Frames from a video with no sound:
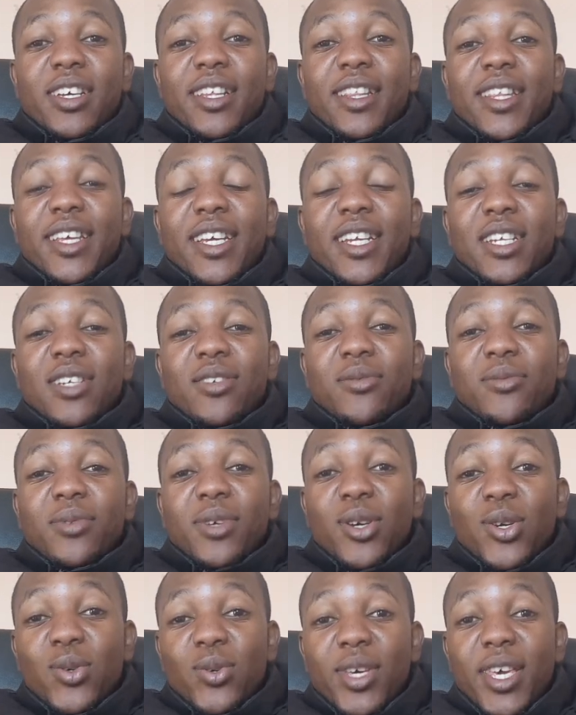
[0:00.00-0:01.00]
then
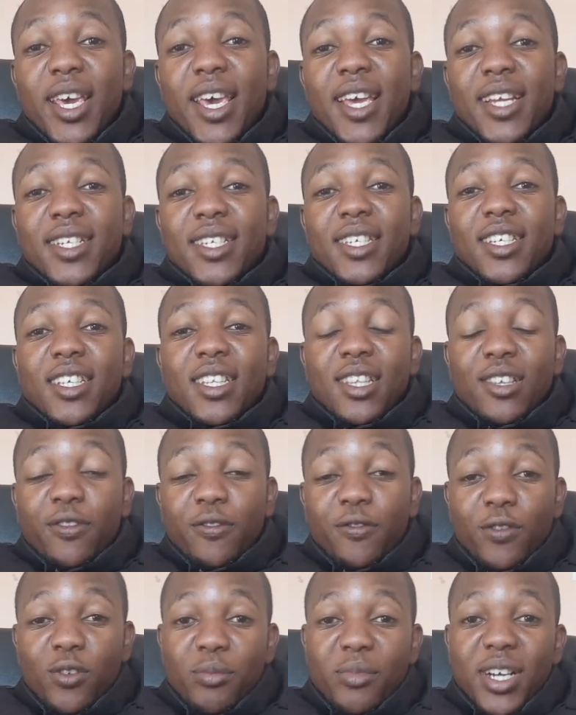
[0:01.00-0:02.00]
we look at the
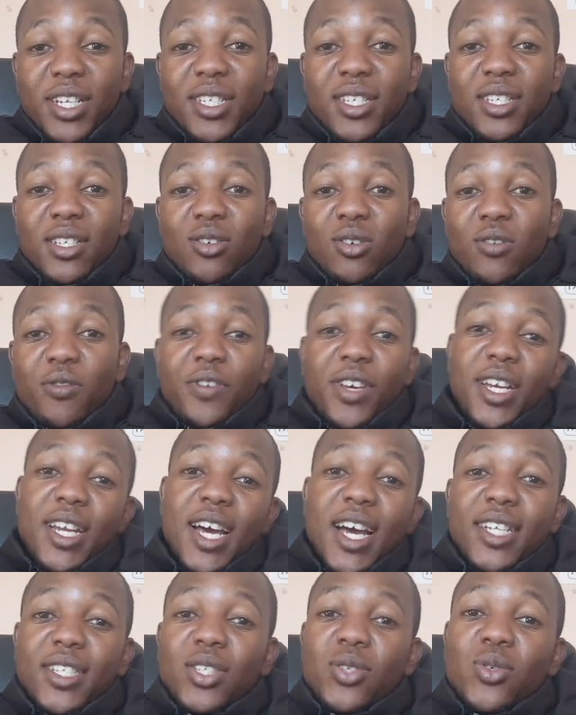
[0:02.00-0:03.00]
format of an
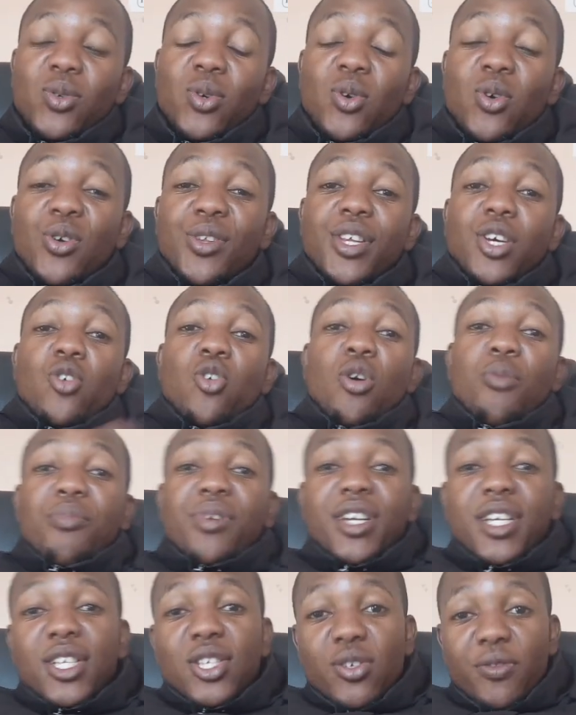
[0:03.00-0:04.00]
article or the
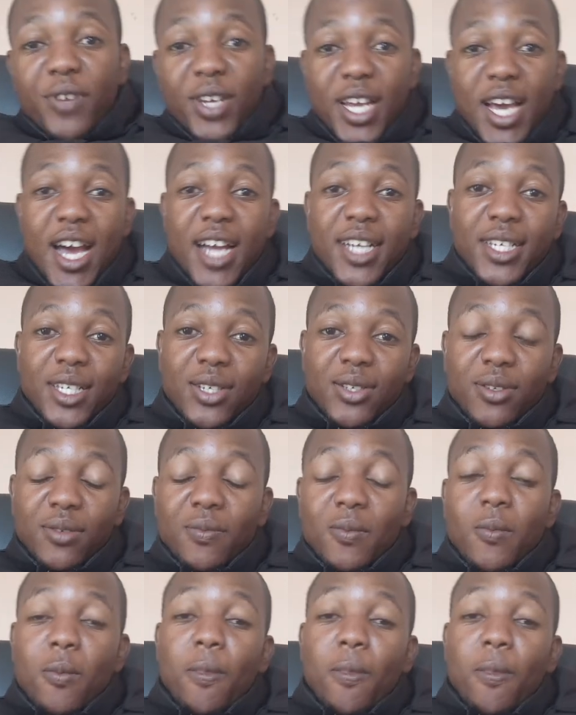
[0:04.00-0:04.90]
components of an article.